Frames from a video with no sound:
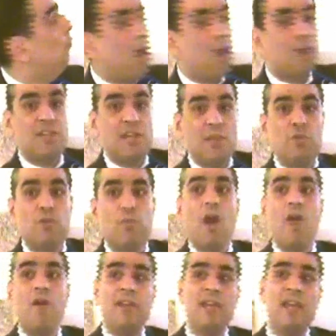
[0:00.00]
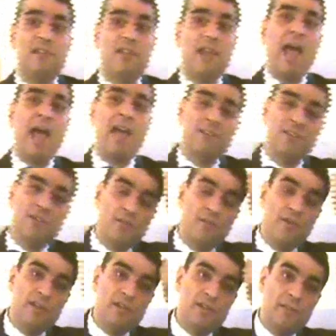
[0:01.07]
whilst he was wearing his hat as
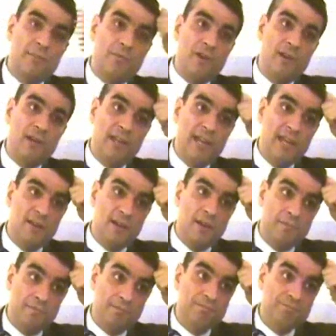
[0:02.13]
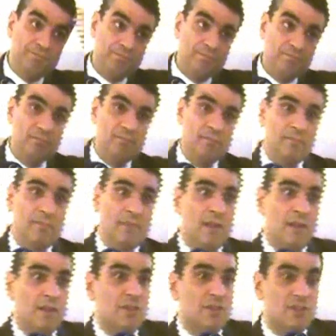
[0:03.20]
Greek Cypriot leader.
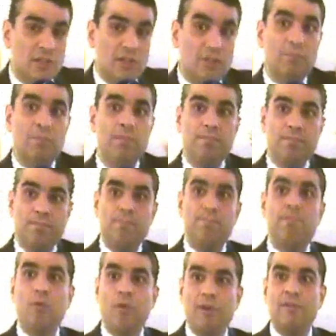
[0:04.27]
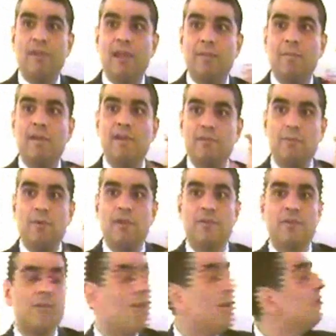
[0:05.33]
It's a subtle point there, but it's worth